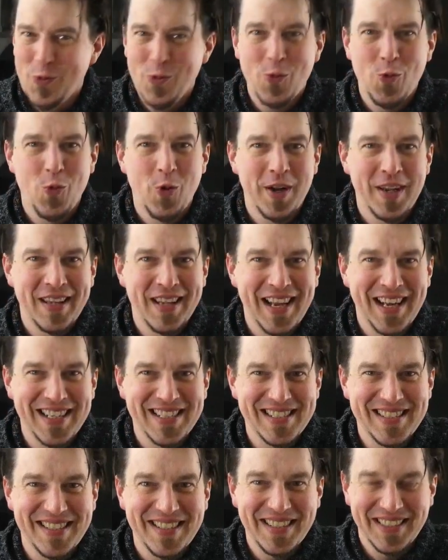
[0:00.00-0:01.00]
One
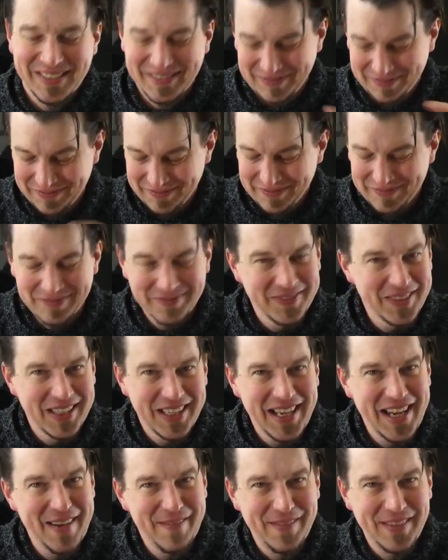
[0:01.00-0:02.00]
last thing,
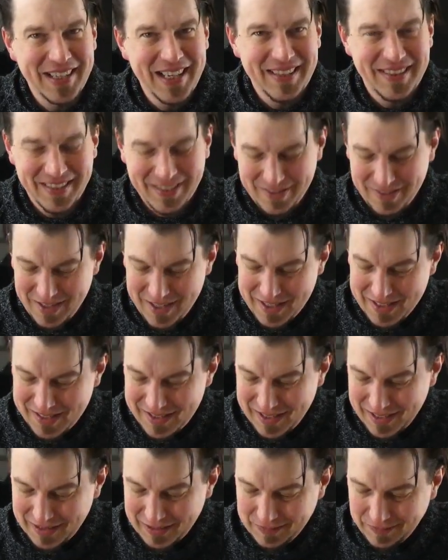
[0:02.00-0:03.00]
can't forget the
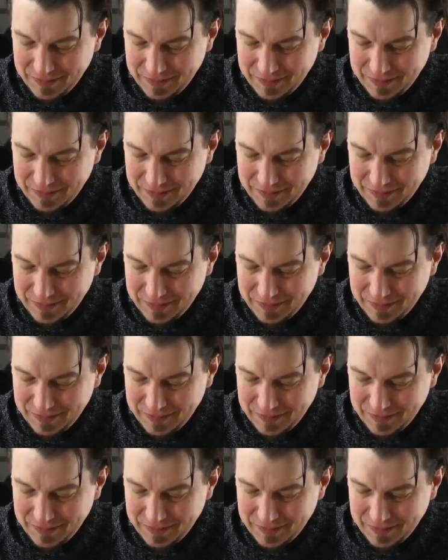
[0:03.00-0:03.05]
crust.